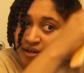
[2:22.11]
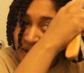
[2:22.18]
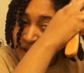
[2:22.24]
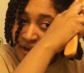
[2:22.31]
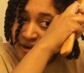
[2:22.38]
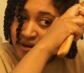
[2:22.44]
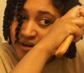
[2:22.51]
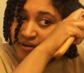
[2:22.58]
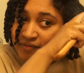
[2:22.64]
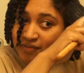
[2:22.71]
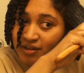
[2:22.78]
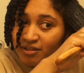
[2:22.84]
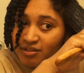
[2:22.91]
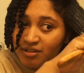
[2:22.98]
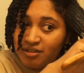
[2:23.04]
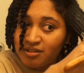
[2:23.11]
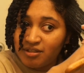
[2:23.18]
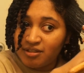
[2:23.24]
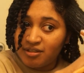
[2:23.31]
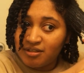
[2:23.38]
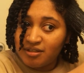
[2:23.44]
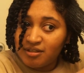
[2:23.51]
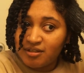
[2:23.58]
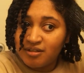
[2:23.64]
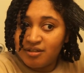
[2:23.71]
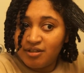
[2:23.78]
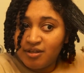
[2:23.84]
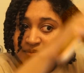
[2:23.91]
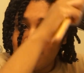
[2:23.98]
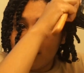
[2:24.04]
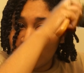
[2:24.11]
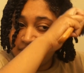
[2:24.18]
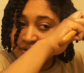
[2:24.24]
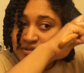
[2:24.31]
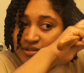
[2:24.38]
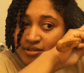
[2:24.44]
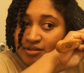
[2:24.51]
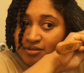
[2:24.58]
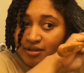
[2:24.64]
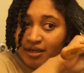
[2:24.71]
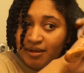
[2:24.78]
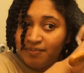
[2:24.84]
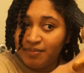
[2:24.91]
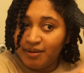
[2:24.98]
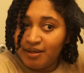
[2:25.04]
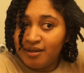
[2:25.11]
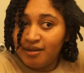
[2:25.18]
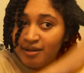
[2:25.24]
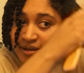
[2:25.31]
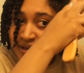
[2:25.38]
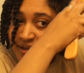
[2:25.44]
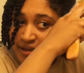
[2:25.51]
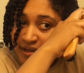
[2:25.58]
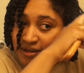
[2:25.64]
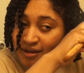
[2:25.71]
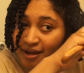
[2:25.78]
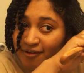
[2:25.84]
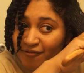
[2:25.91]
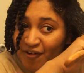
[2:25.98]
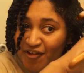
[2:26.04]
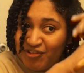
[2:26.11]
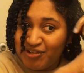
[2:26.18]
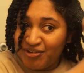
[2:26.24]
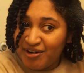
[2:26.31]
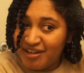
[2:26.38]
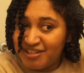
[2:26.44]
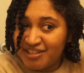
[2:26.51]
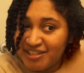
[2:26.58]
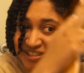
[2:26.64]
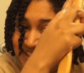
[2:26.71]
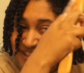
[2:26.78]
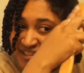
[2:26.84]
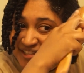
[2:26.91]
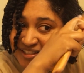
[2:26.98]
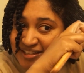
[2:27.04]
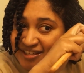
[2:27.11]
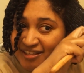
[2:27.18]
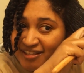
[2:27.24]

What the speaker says: hair. That's just you being a little scissor happy and not following directions.